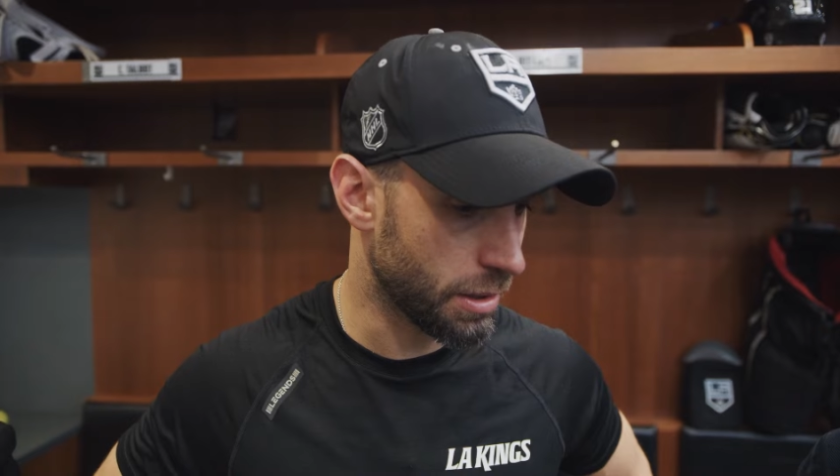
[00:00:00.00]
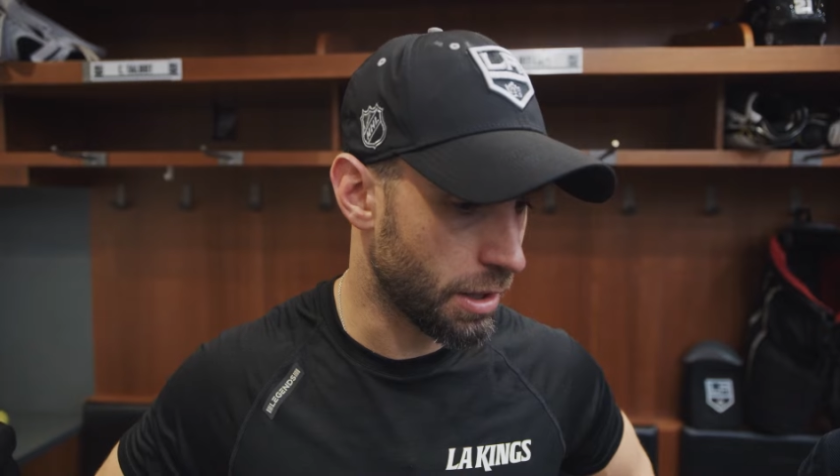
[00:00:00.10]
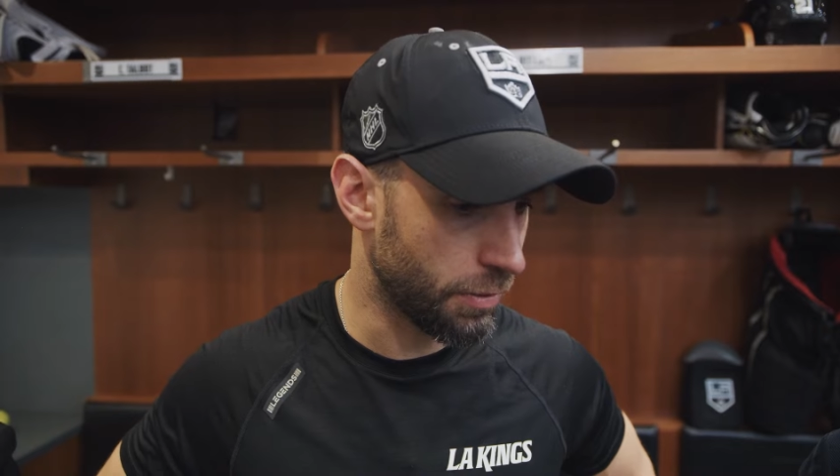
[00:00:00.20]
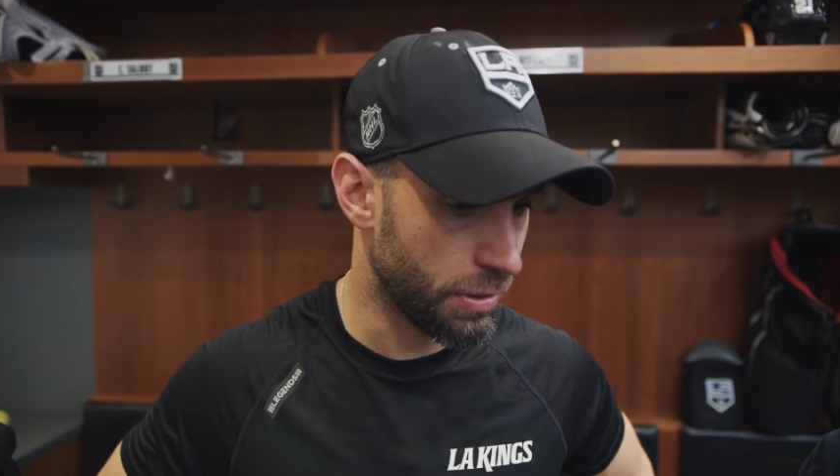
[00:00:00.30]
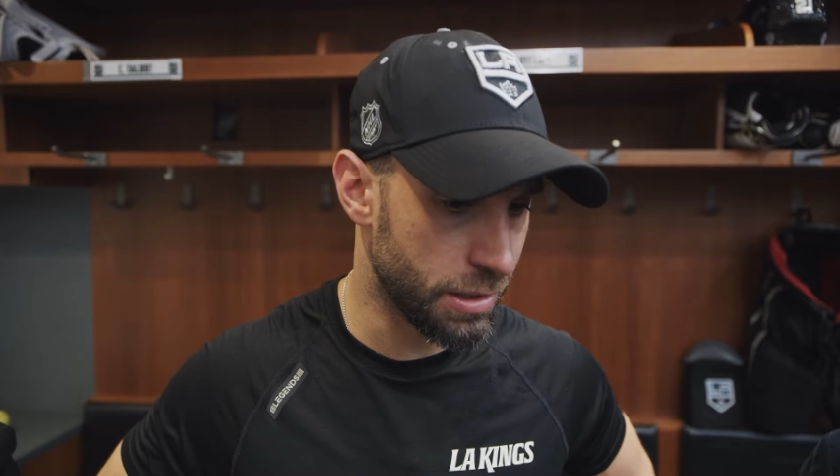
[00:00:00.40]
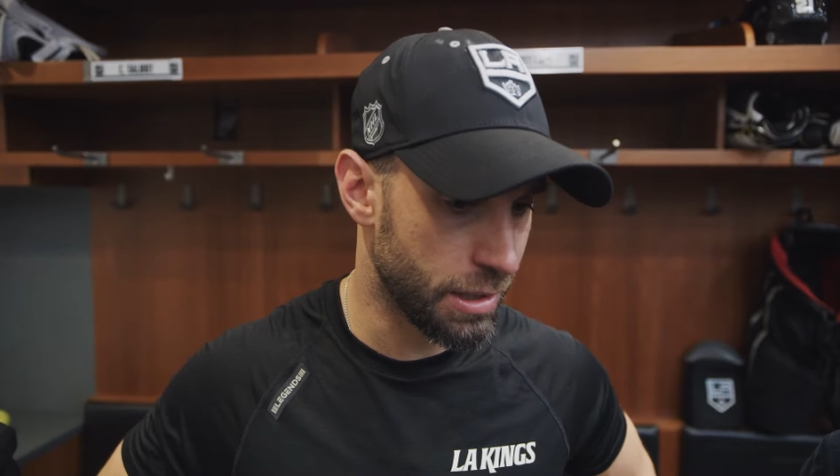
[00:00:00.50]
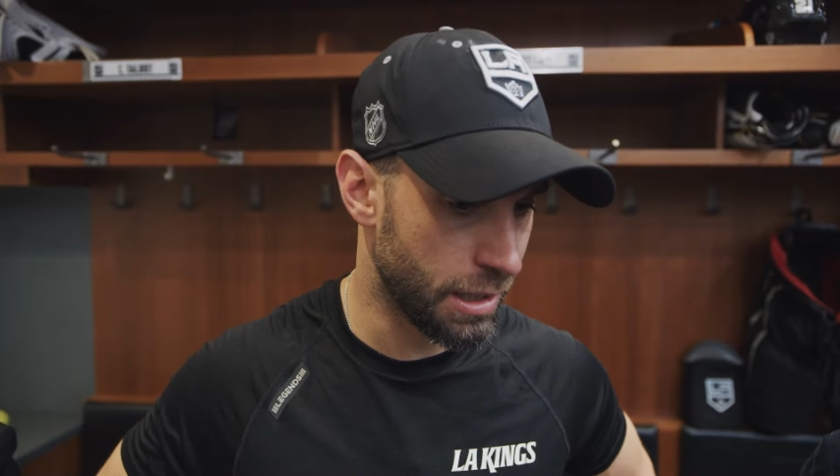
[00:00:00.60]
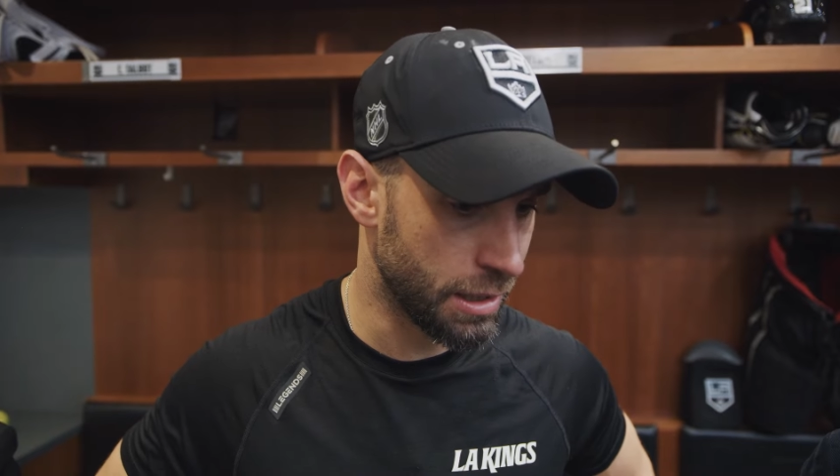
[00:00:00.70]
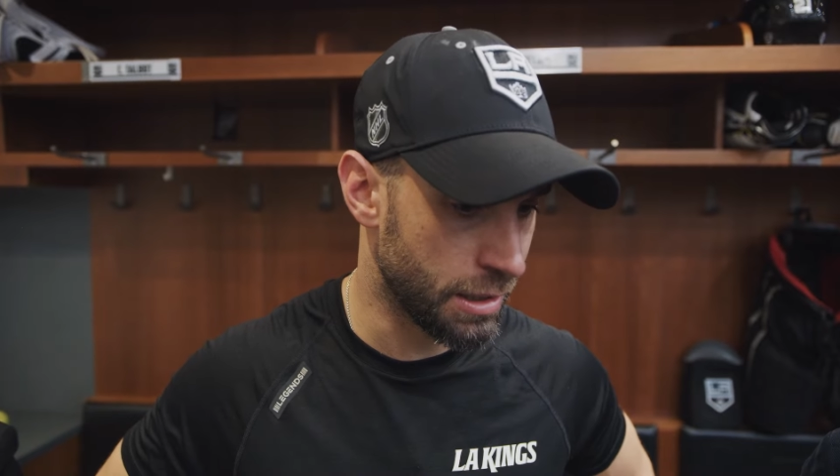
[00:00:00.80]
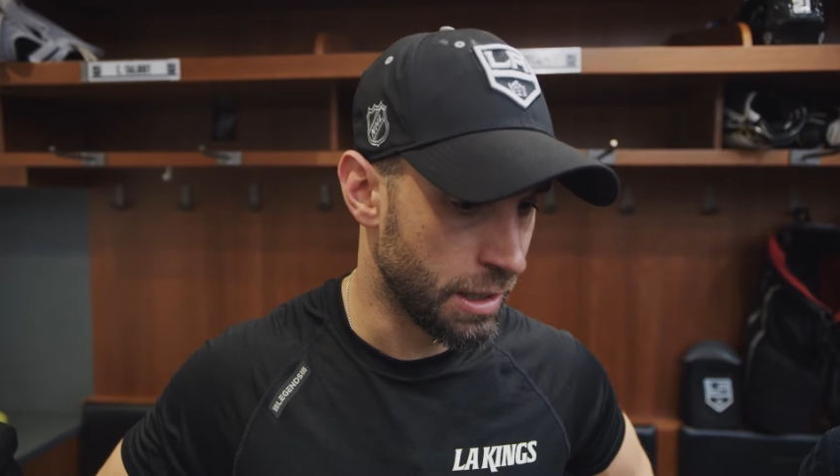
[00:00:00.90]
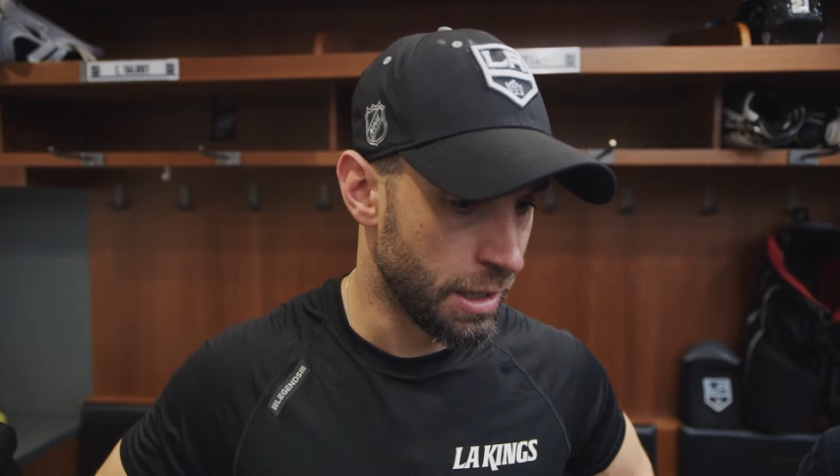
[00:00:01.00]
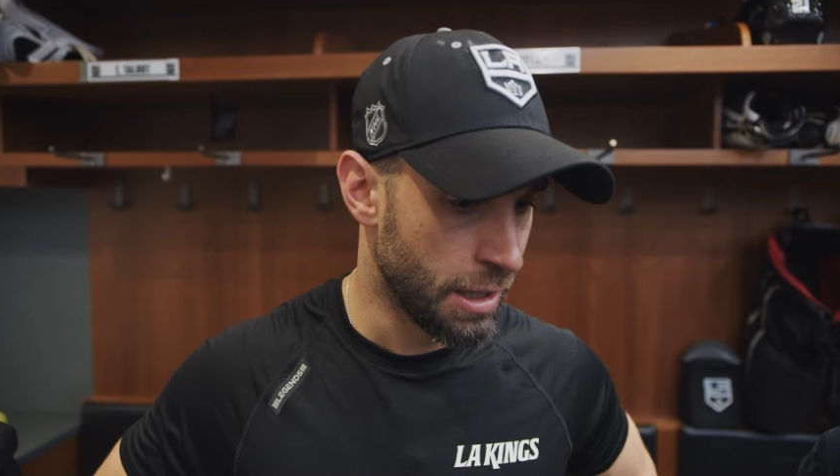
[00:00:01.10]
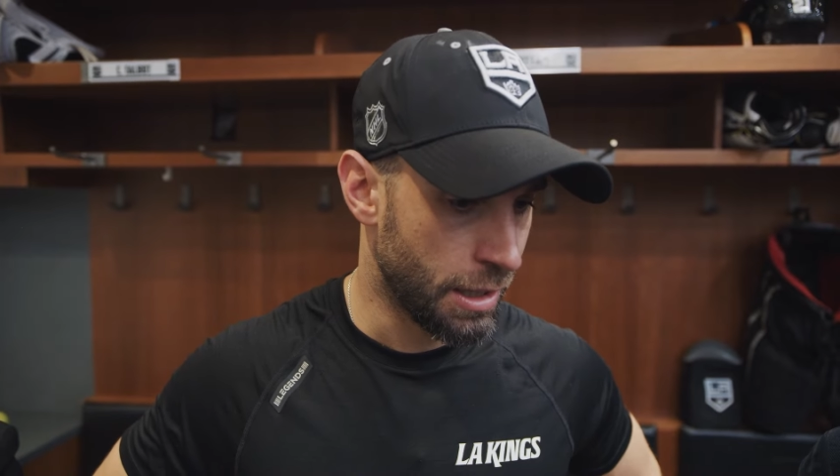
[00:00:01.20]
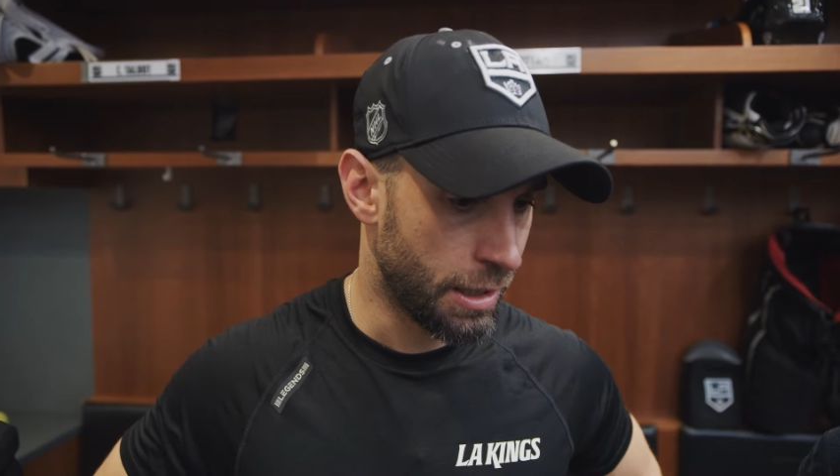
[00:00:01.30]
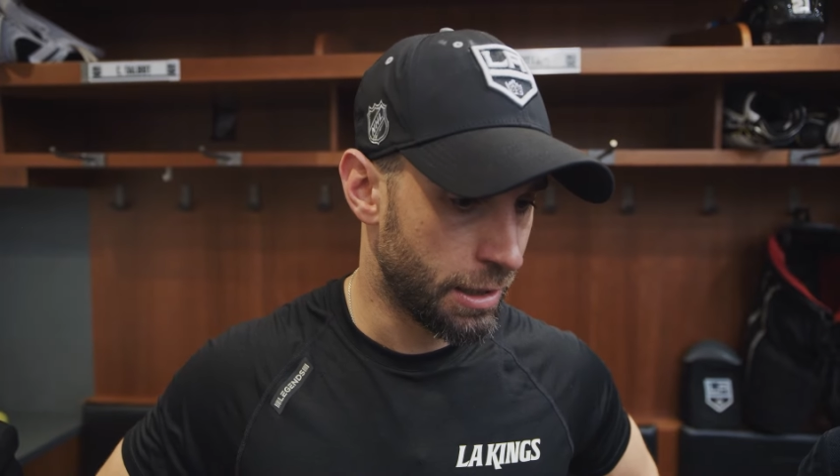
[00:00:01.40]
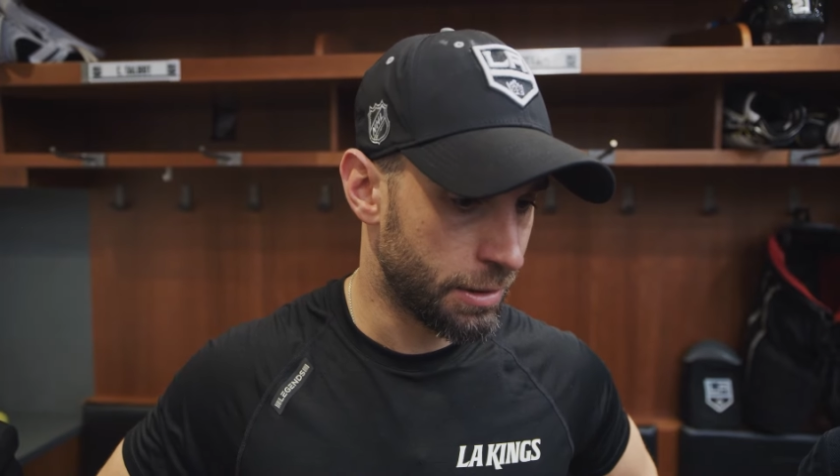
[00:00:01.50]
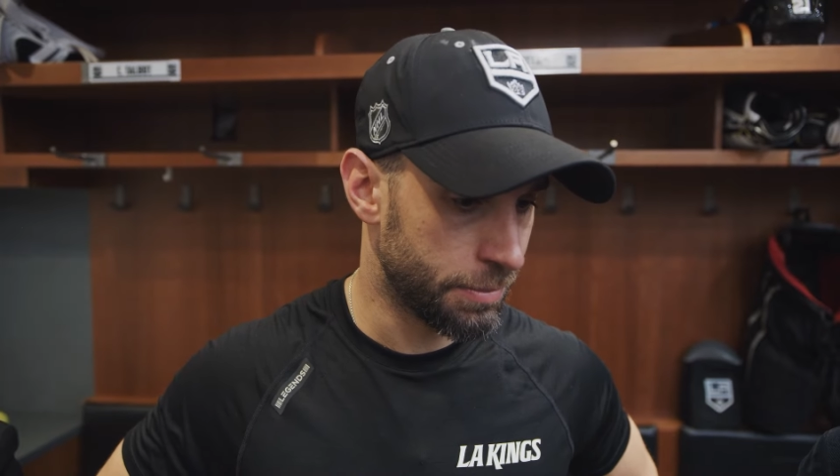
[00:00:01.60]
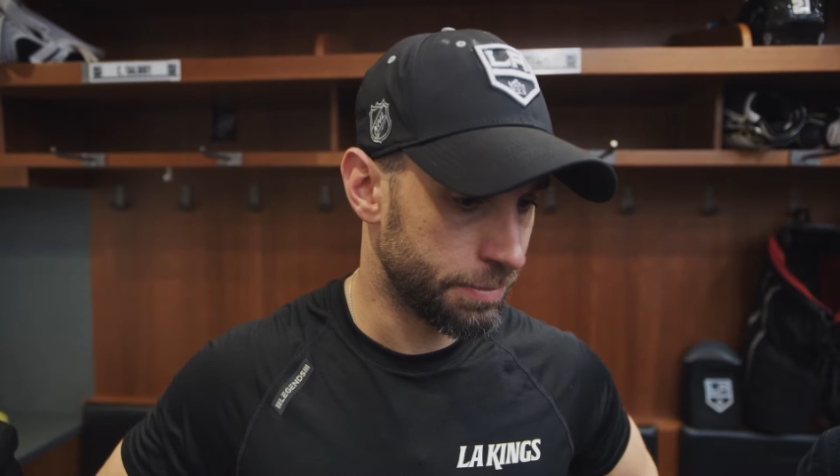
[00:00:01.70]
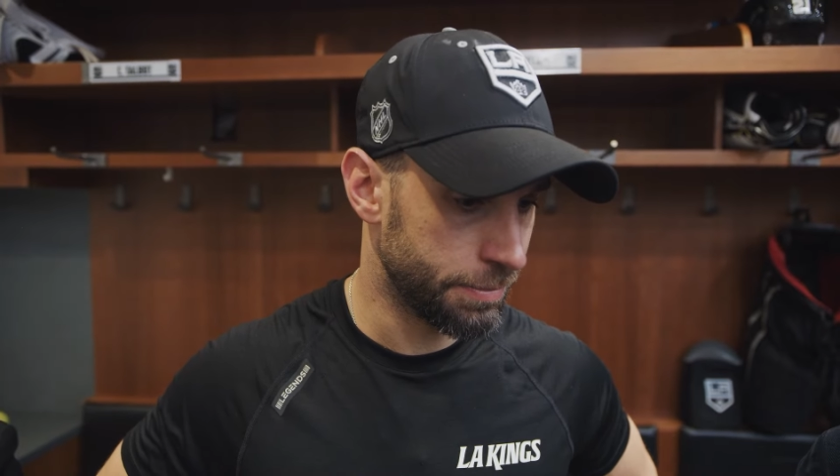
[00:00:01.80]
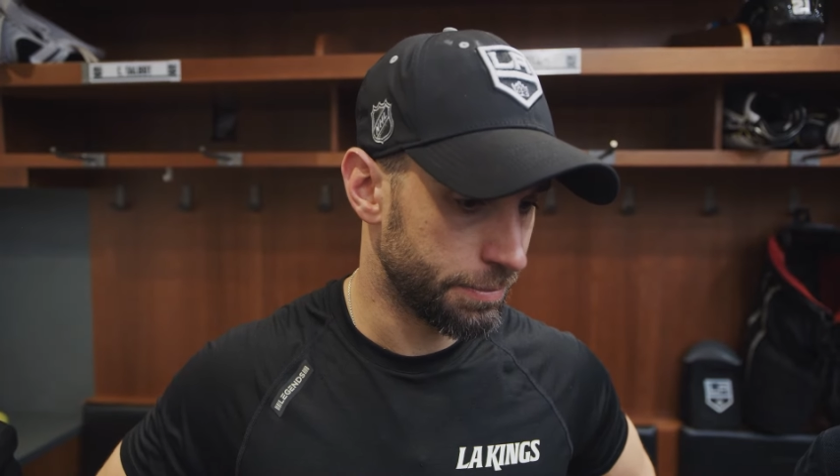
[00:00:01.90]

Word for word: a confidence thing, and um,